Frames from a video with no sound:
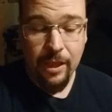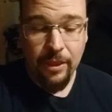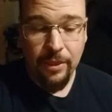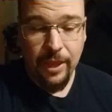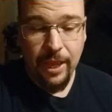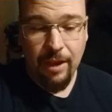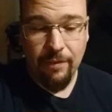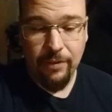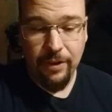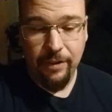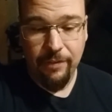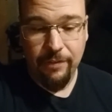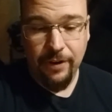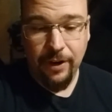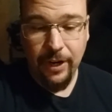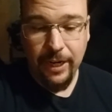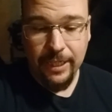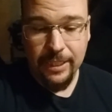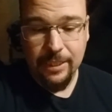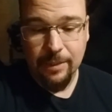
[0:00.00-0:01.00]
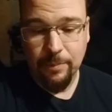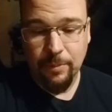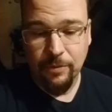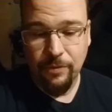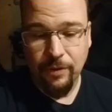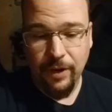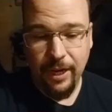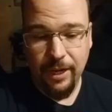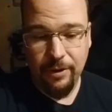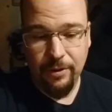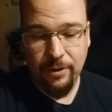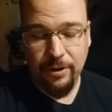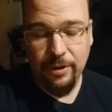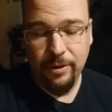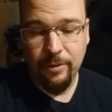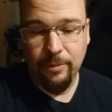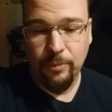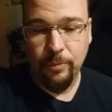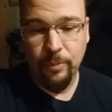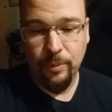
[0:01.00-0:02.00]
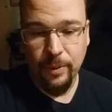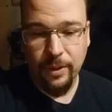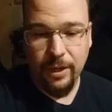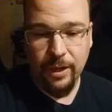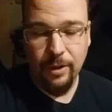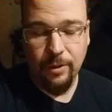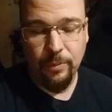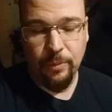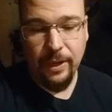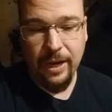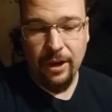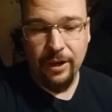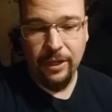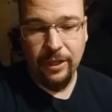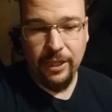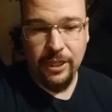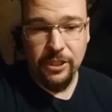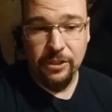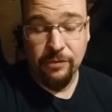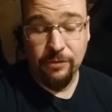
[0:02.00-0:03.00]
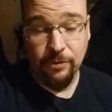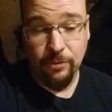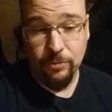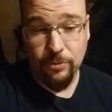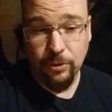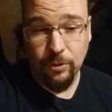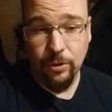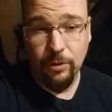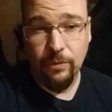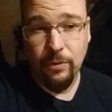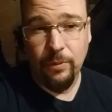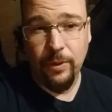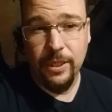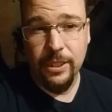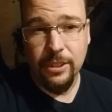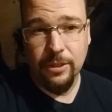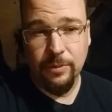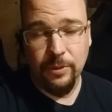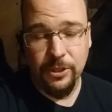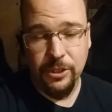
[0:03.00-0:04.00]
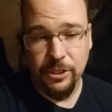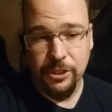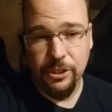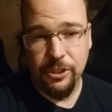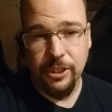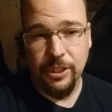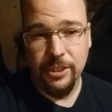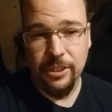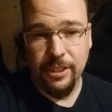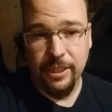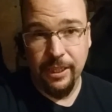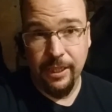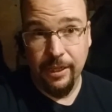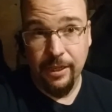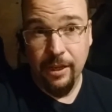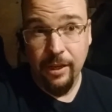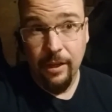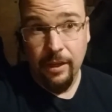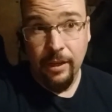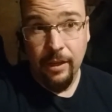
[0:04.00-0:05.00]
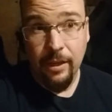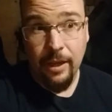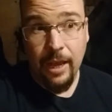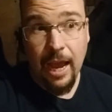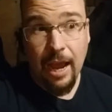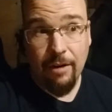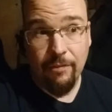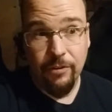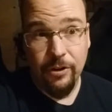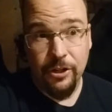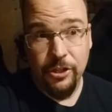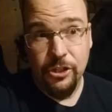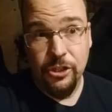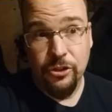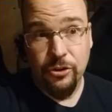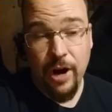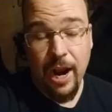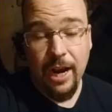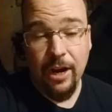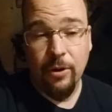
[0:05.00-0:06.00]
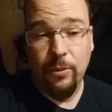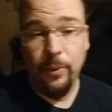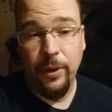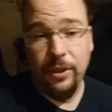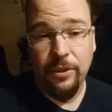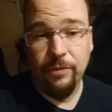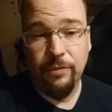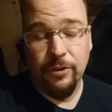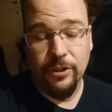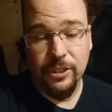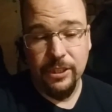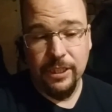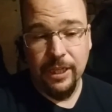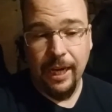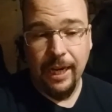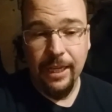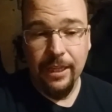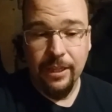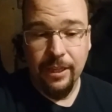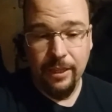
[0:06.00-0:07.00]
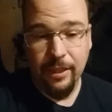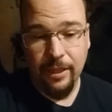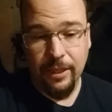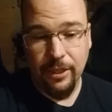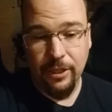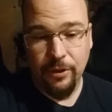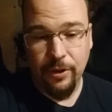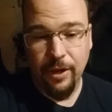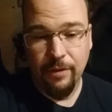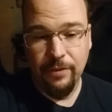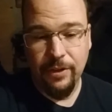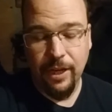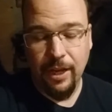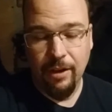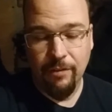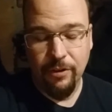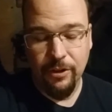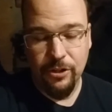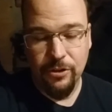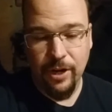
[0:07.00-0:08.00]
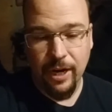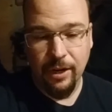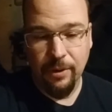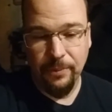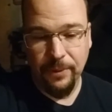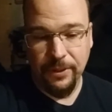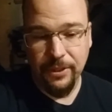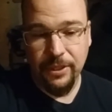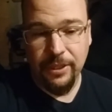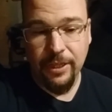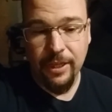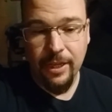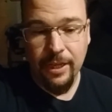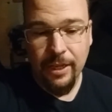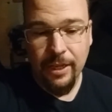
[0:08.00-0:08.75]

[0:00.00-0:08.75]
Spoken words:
They have a very simplified calculation for rollover risk, which is just the average track width versus height, and you have to have a track width.